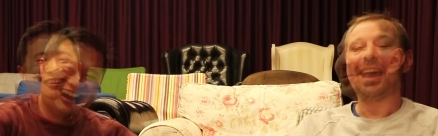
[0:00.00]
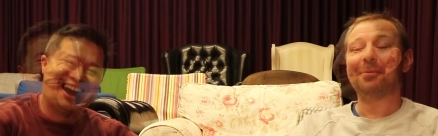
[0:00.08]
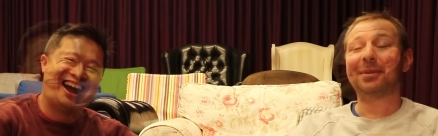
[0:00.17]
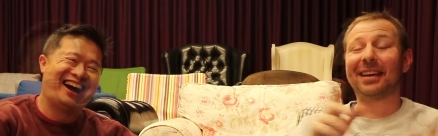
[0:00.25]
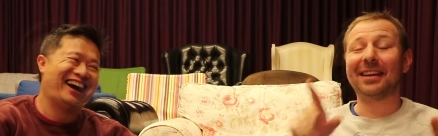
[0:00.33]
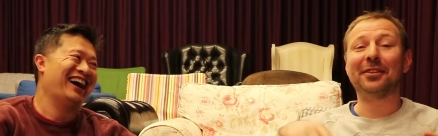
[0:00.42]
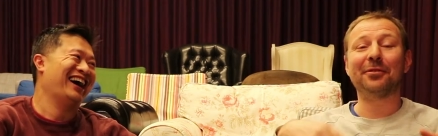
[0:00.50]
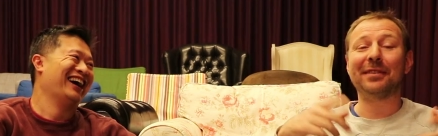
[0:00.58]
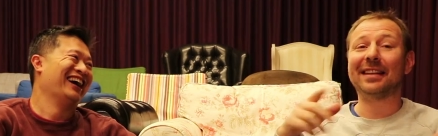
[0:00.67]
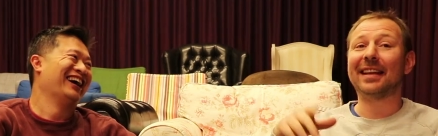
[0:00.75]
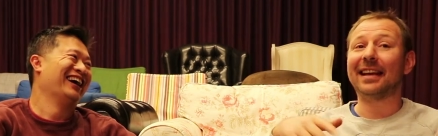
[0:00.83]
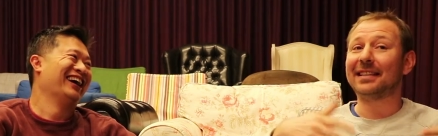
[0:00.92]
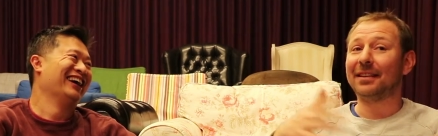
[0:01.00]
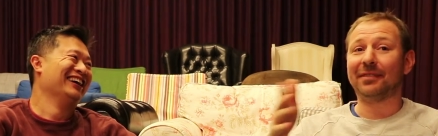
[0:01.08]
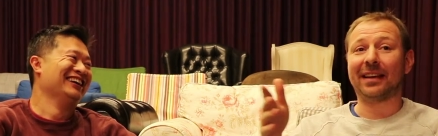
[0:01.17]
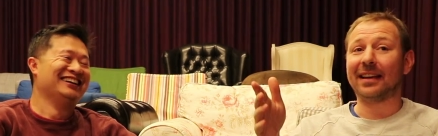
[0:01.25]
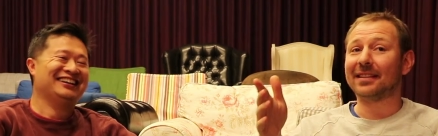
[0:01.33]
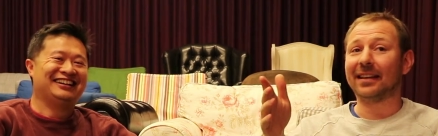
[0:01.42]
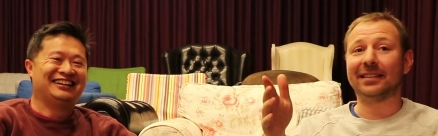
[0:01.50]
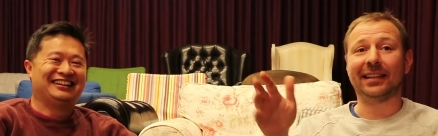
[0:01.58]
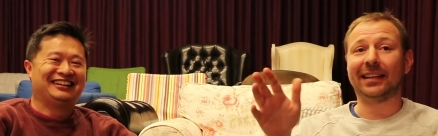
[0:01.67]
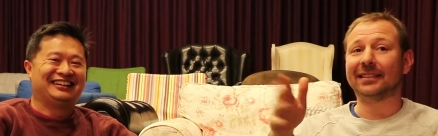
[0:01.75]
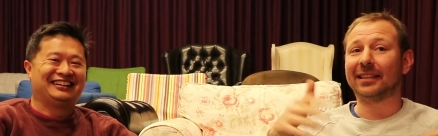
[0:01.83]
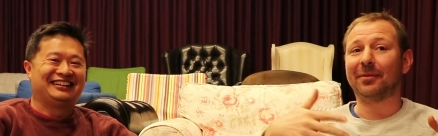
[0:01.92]
Speaker 1: and we can do retakes in case I
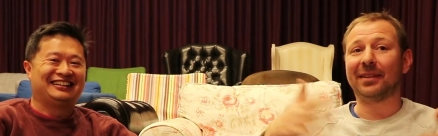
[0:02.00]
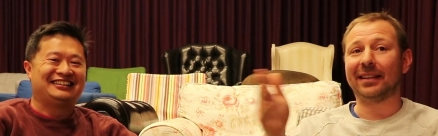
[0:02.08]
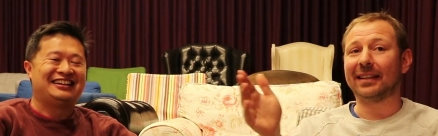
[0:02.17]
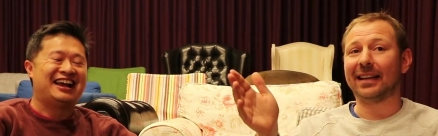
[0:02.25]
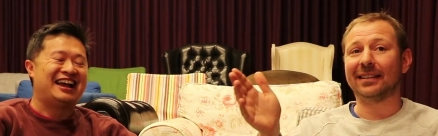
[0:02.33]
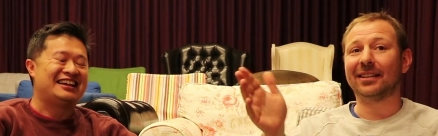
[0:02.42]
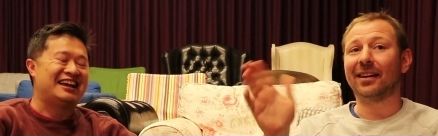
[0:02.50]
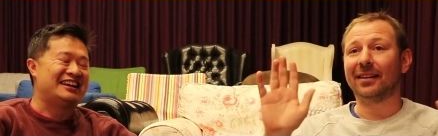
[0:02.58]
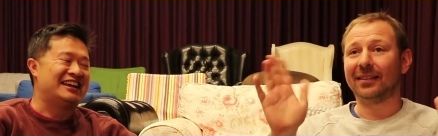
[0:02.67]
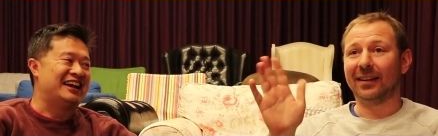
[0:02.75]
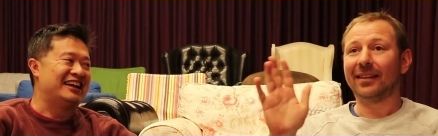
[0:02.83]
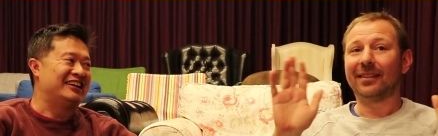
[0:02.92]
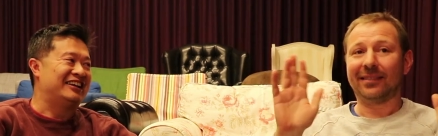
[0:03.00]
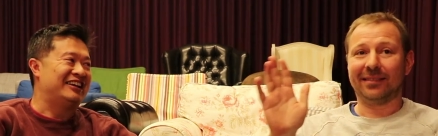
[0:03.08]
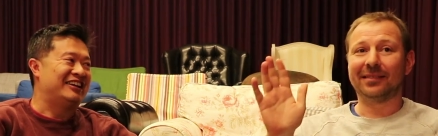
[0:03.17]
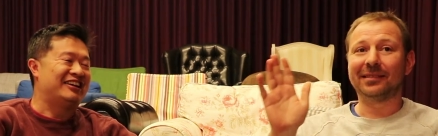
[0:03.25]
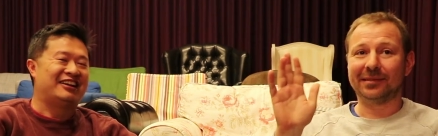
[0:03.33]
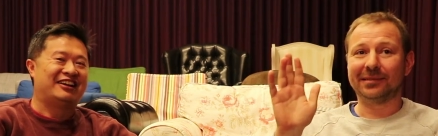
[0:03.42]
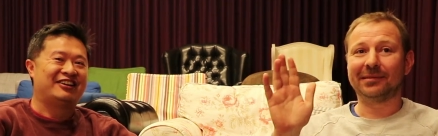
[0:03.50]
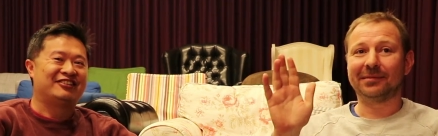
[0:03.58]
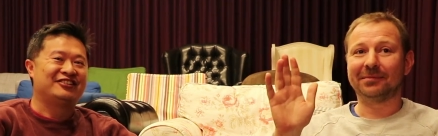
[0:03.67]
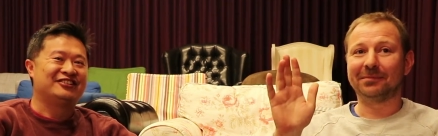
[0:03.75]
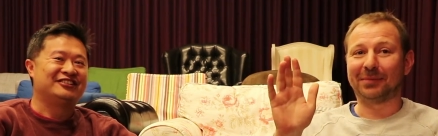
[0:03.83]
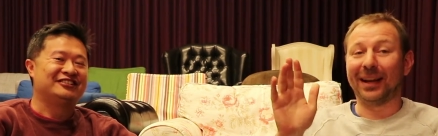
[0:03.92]
say something. Yeah, yeah, yeah. Just one.
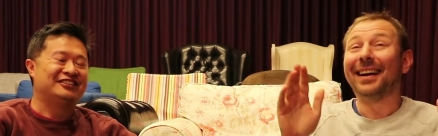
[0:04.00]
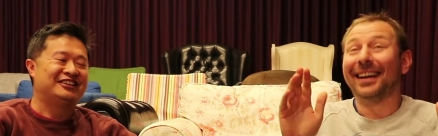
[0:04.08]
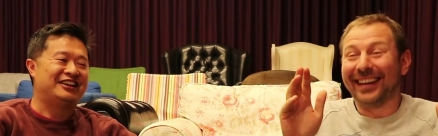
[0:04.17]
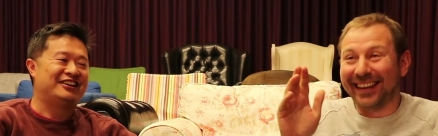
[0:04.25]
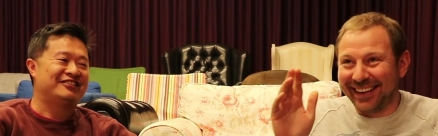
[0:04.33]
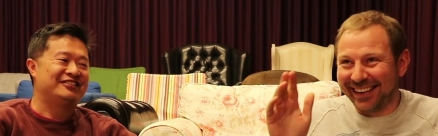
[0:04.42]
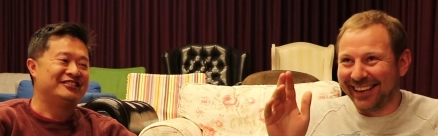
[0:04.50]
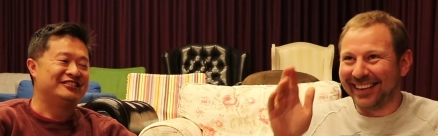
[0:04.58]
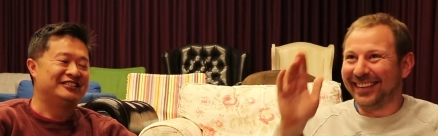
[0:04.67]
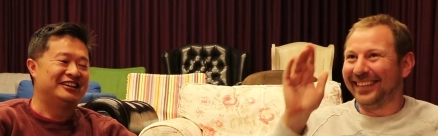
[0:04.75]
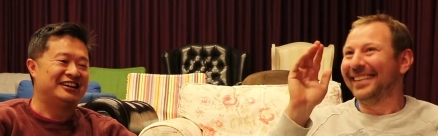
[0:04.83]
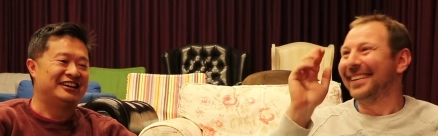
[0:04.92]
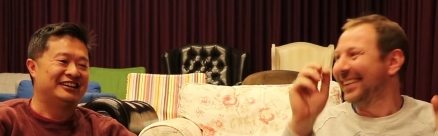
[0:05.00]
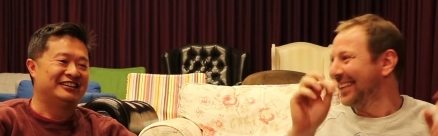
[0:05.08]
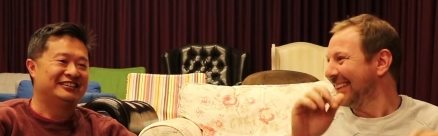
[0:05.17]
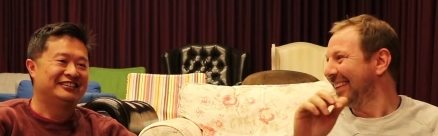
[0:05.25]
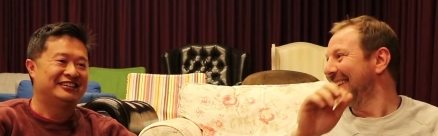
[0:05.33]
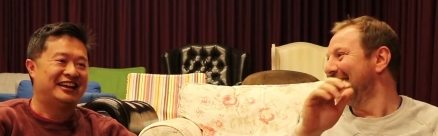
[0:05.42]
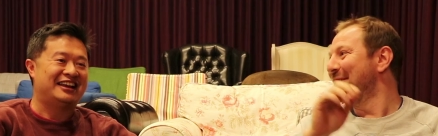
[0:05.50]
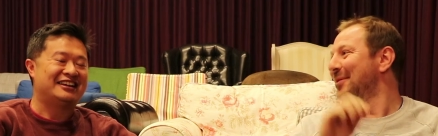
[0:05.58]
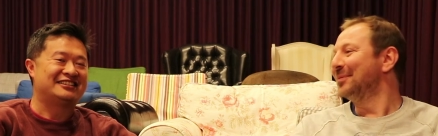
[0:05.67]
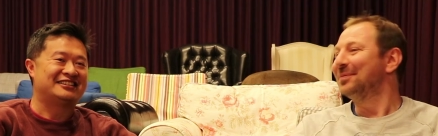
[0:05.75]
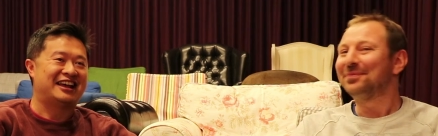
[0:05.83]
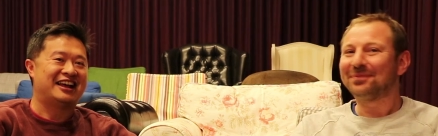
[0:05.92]
Speaker 2: Ariel, Ariel uh,
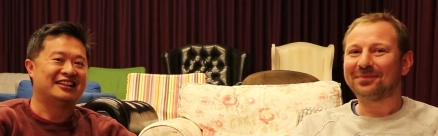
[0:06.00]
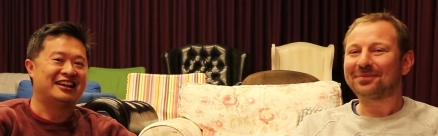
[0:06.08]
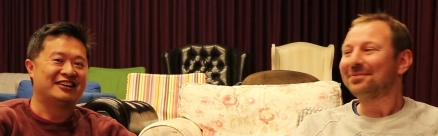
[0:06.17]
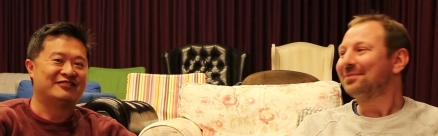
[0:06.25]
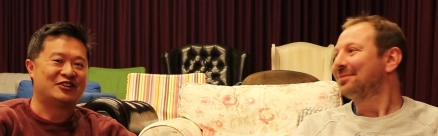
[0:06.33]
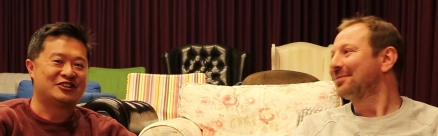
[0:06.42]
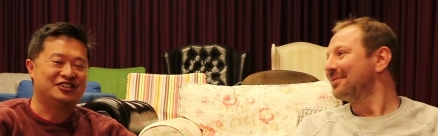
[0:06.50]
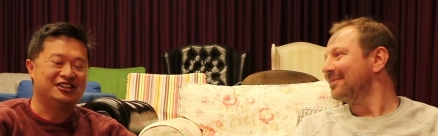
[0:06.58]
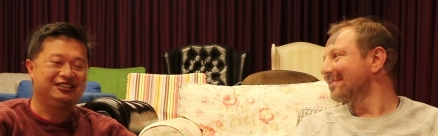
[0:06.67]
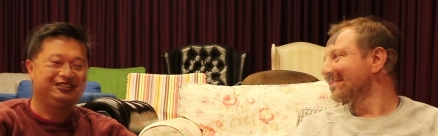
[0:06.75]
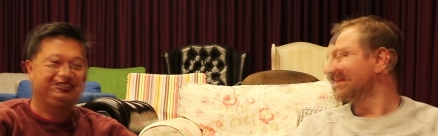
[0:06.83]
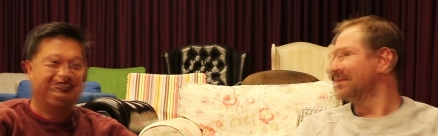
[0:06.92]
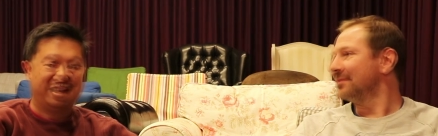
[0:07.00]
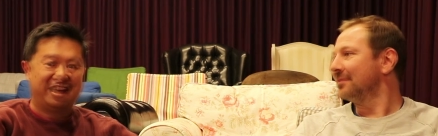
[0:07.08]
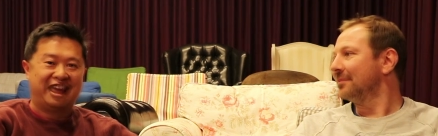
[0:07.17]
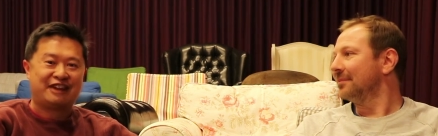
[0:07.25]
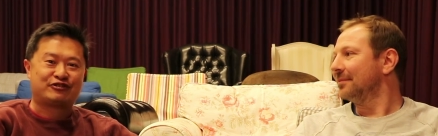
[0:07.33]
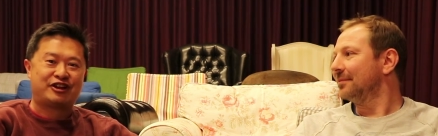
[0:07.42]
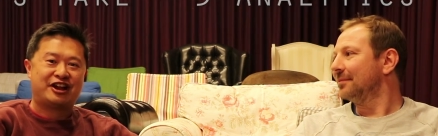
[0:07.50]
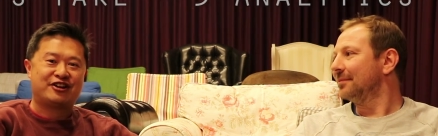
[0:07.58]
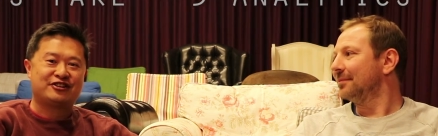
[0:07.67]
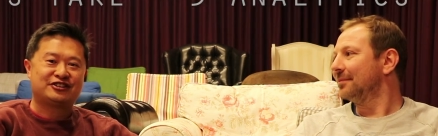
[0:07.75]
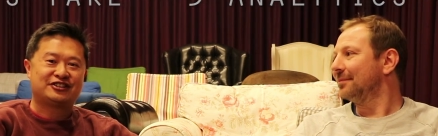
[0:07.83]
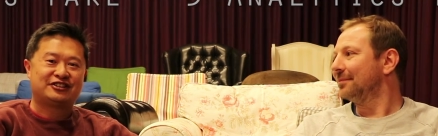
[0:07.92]
edits the hell out of our shit. Hey,
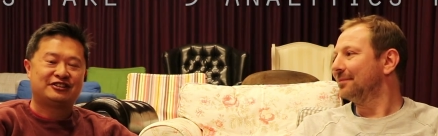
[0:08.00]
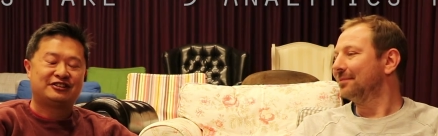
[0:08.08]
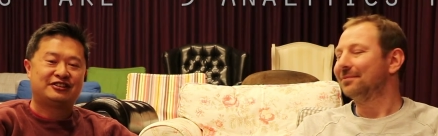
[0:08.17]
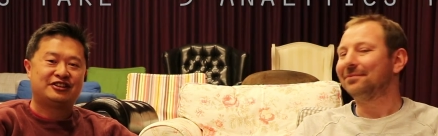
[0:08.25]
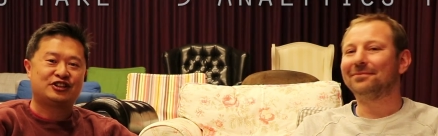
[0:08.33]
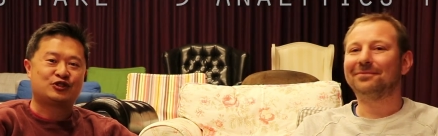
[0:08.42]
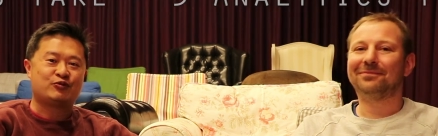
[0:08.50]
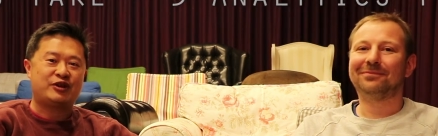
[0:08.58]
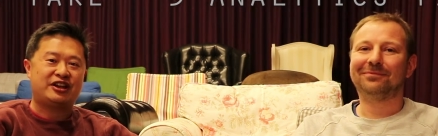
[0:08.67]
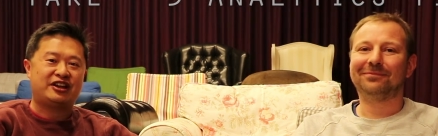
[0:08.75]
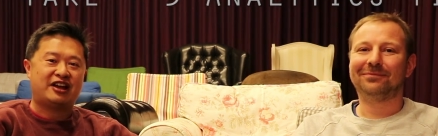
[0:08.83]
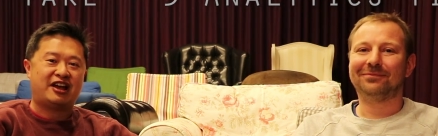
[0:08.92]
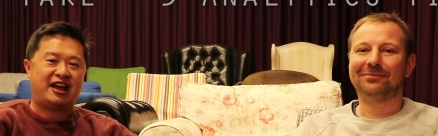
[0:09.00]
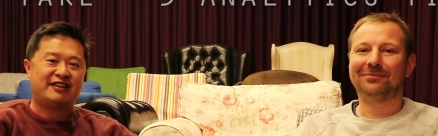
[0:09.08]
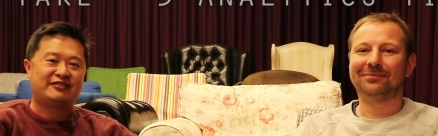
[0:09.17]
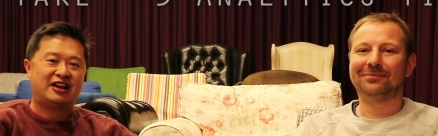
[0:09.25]
creators. This week I've